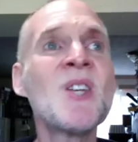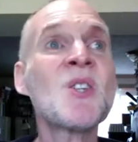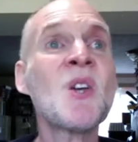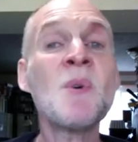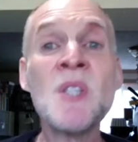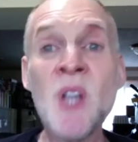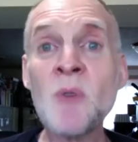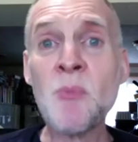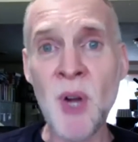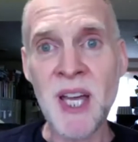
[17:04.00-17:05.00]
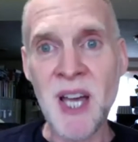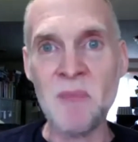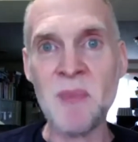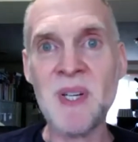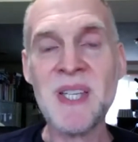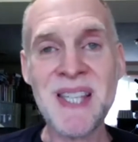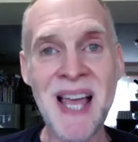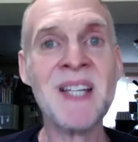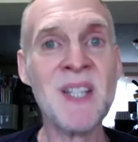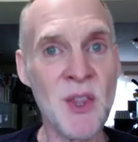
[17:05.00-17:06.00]
so we don't break up
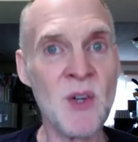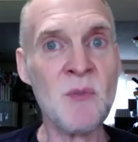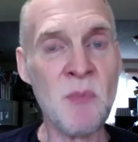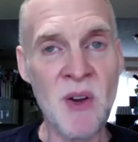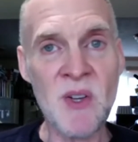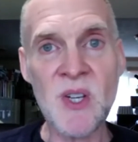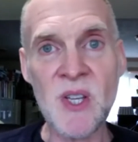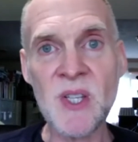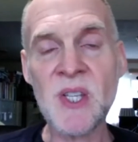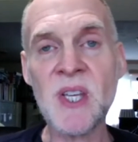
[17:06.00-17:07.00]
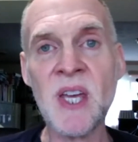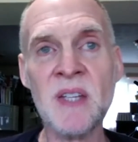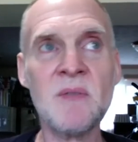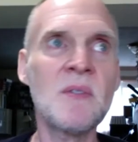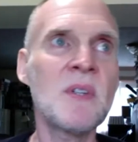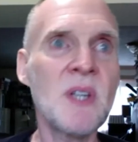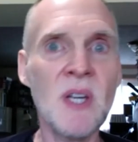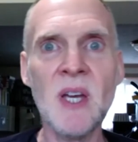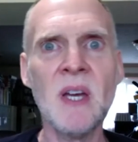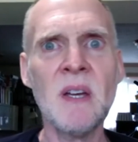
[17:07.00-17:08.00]
second and third marriages, and
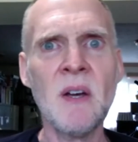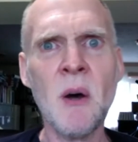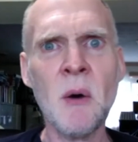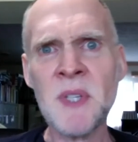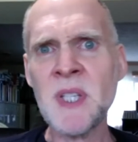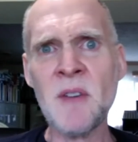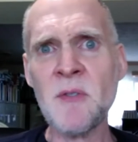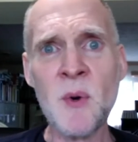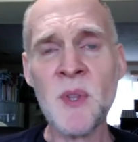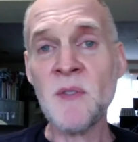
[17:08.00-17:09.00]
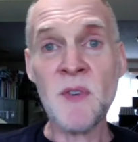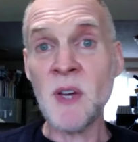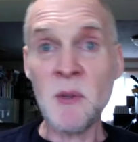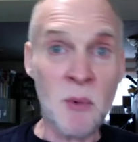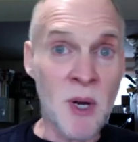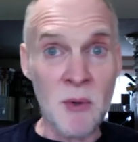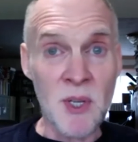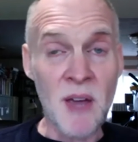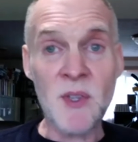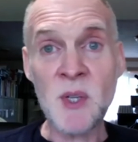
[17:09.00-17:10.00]
hopefully not fourth and fifth. Well, we
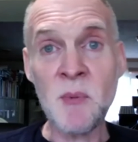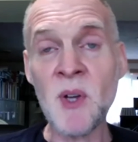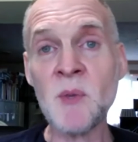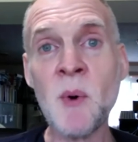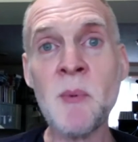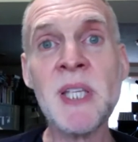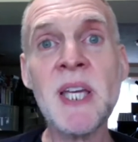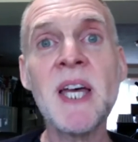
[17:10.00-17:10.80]
have the Samaritan woman.